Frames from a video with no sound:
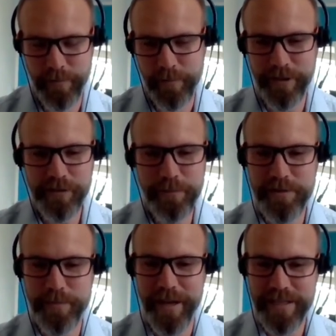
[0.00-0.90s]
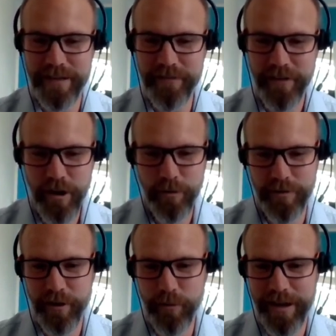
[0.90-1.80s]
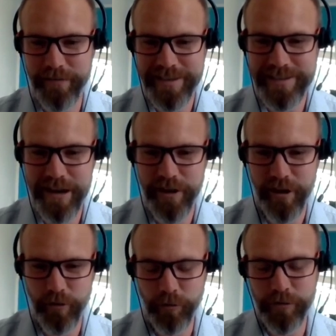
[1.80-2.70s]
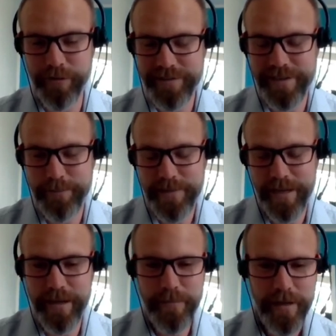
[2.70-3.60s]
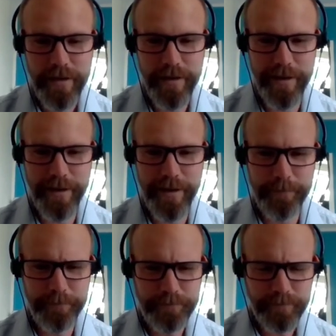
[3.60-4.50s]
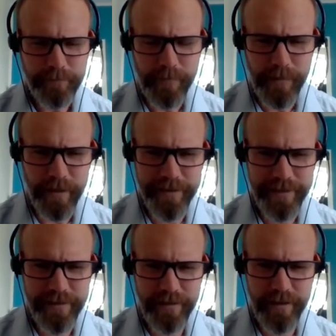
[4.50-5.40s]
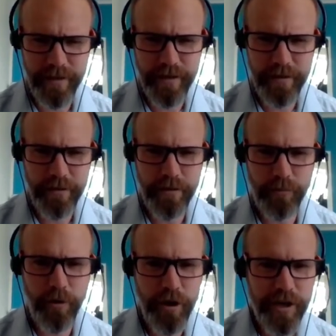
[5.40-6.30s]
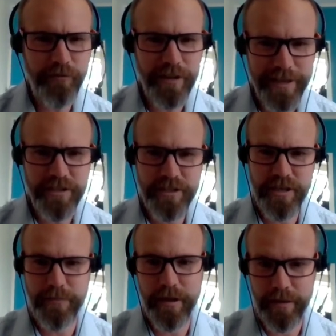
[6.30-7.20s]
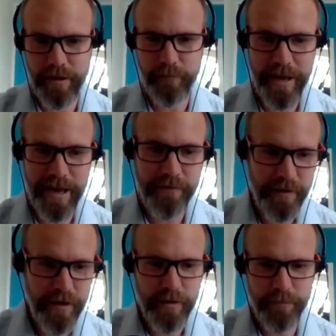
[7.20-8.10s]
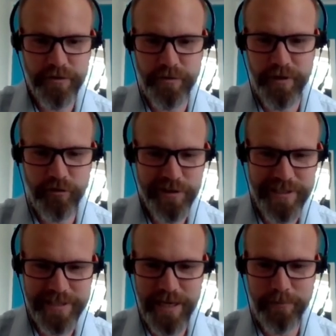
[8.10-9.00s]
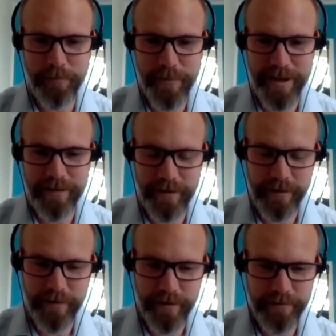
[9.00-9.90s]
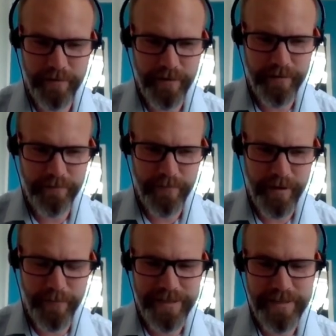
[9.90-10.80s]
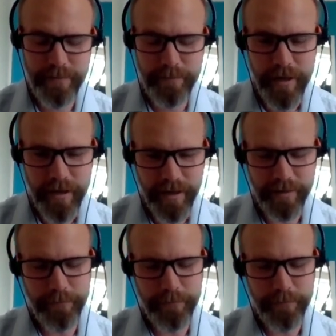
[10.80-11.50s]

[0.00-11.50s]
from a building perspective within quite a vast area all at the same time. I think the working relationship that we have between Chrissy's team and my team